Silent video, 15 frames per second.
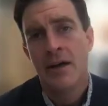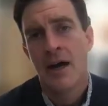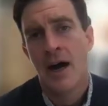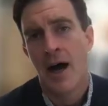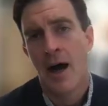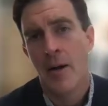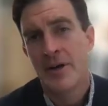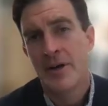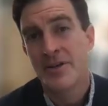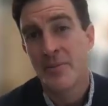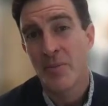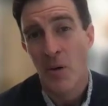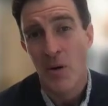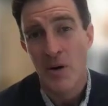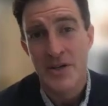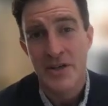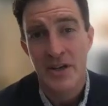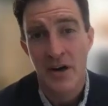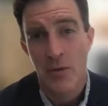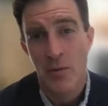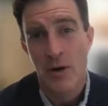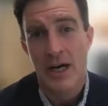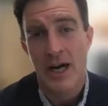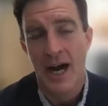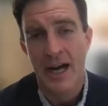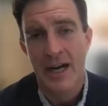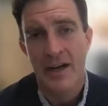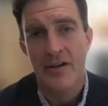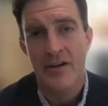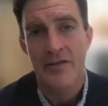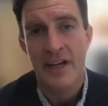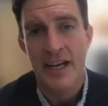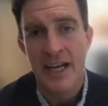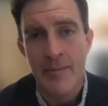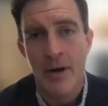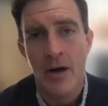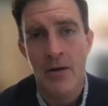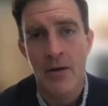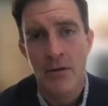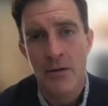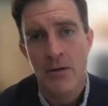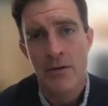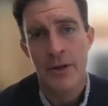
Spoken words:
It's important to know what kind of chemo